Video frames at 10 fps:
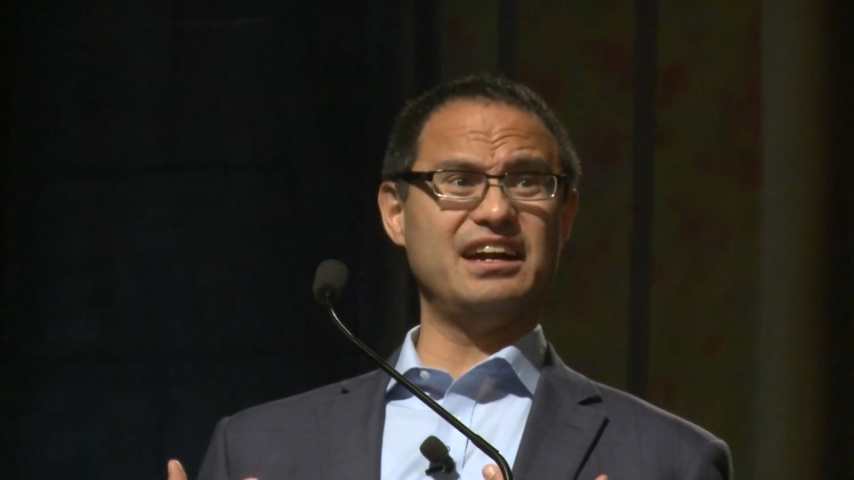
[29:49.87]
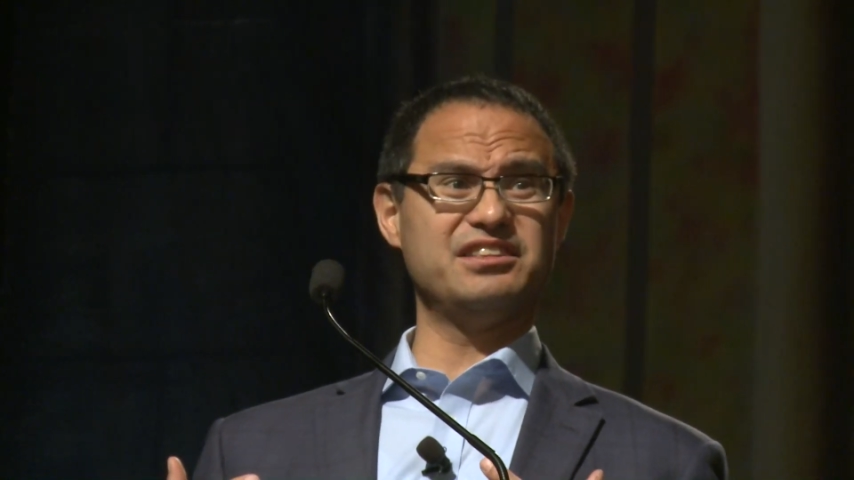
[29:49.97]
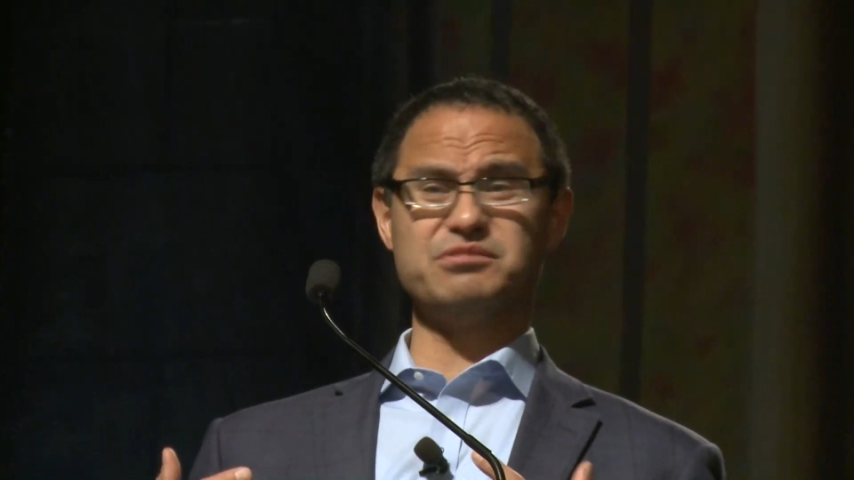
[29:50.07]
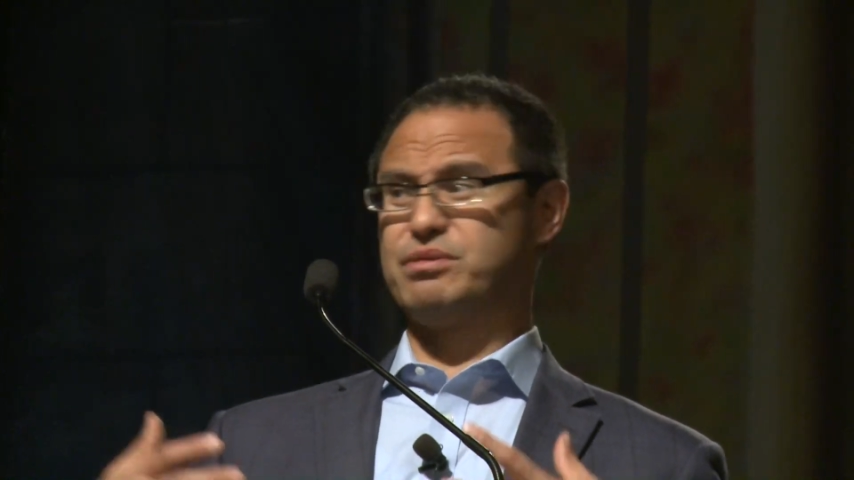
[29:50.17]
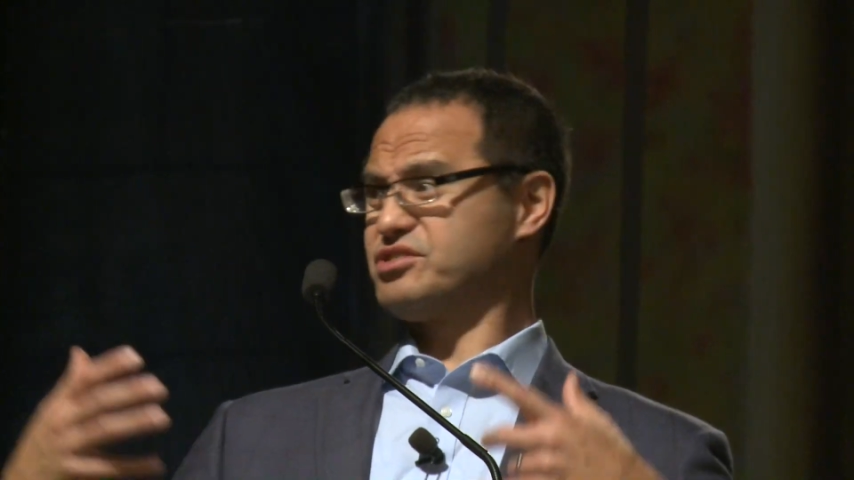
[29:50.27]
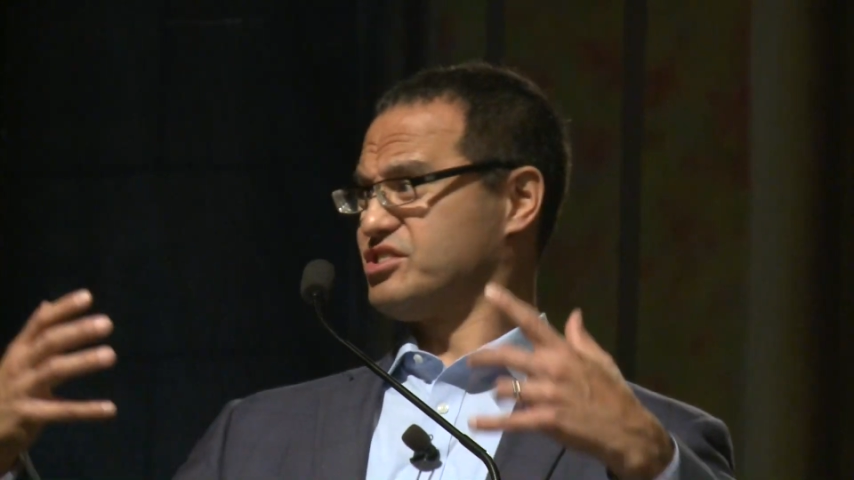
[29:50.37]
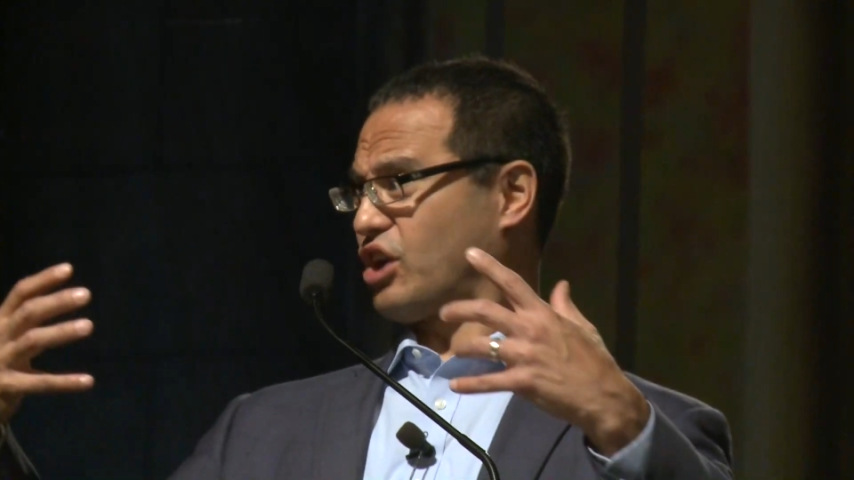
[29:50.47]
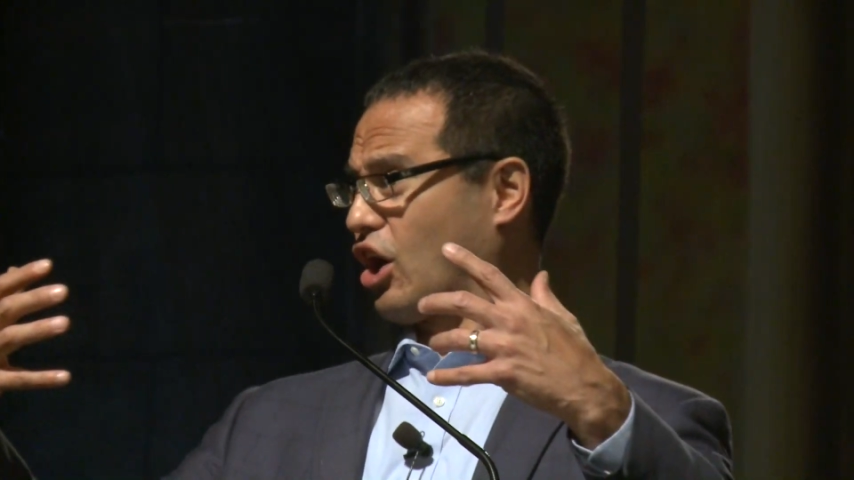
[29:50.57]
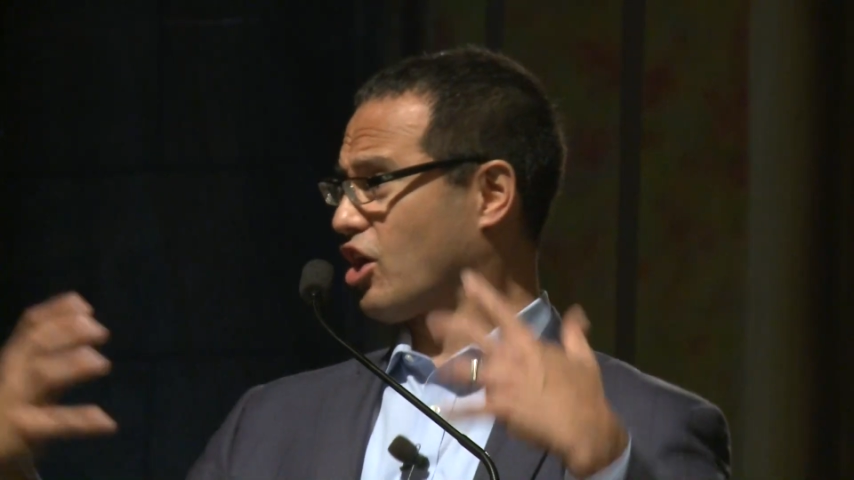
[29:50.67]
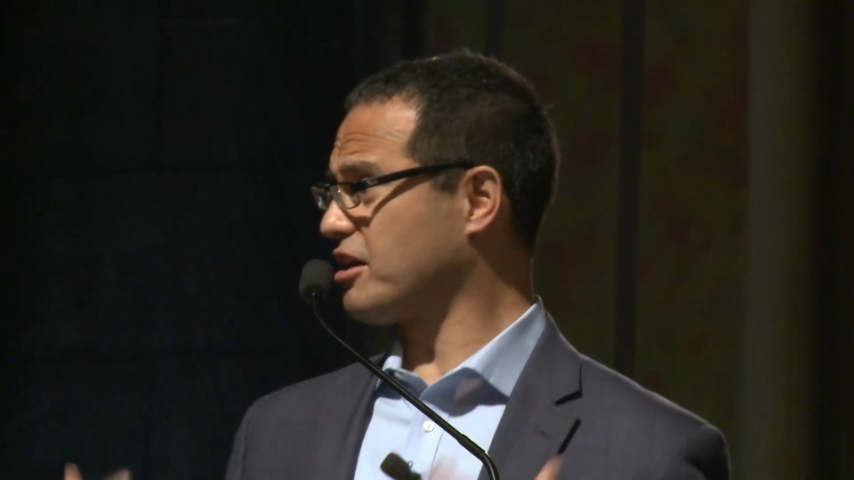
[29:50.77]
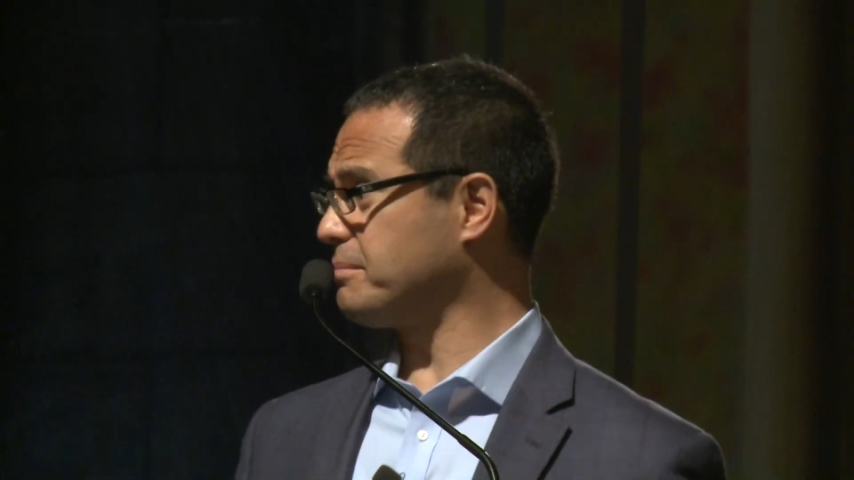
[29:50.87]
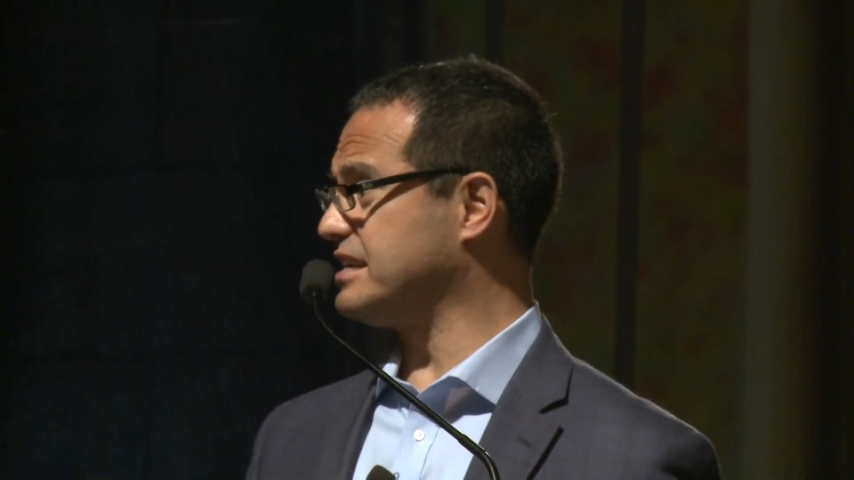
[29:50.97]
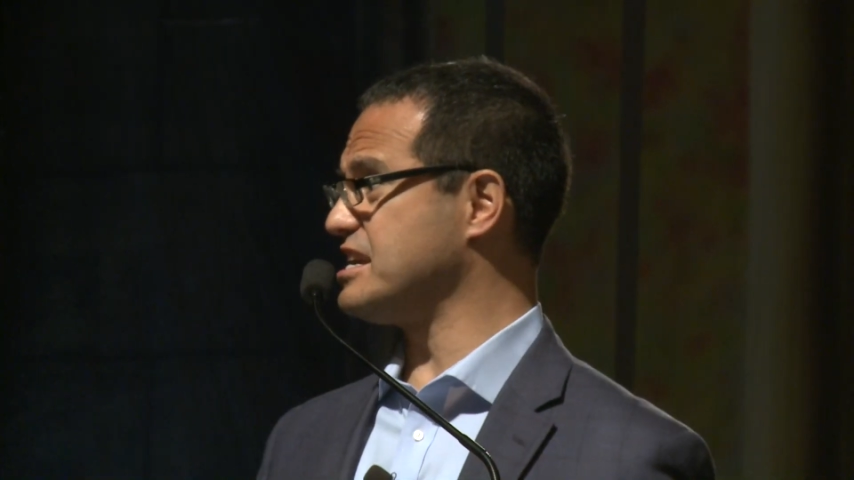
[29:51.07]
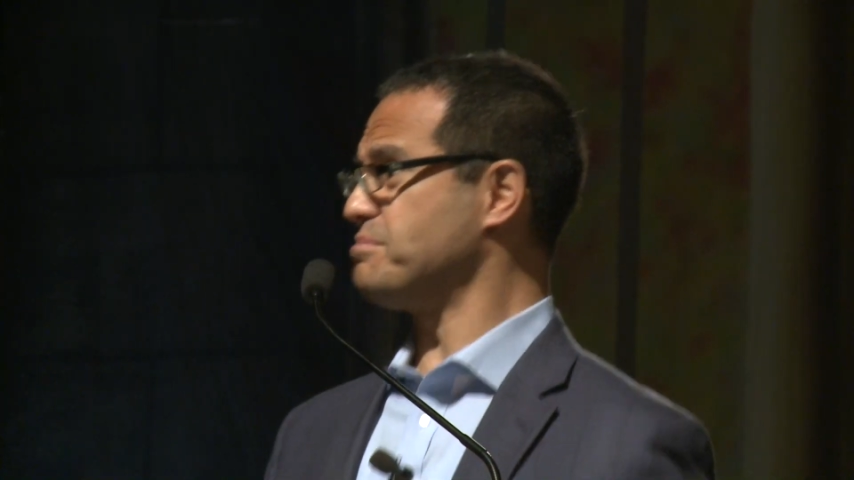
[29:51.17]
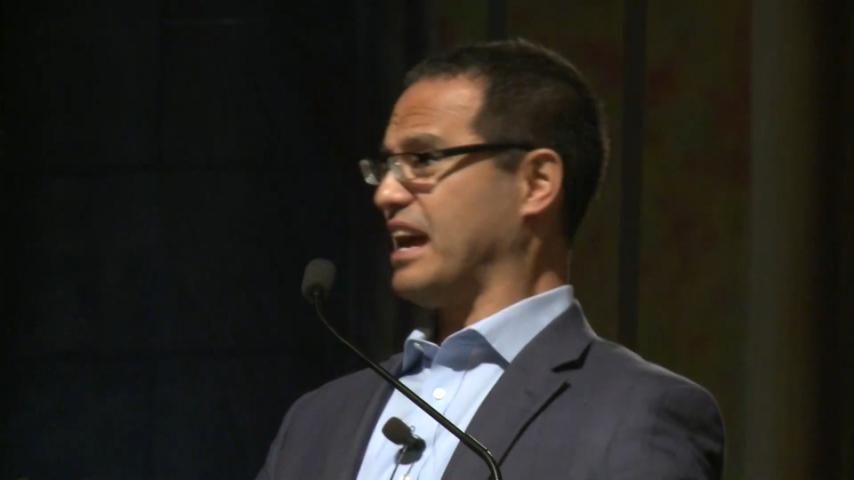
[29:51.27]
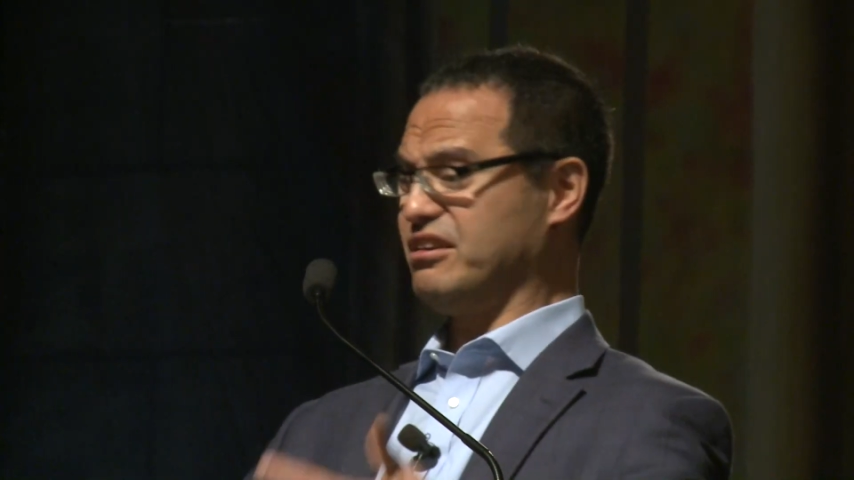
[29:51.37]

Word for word: This person's hurt me deeply.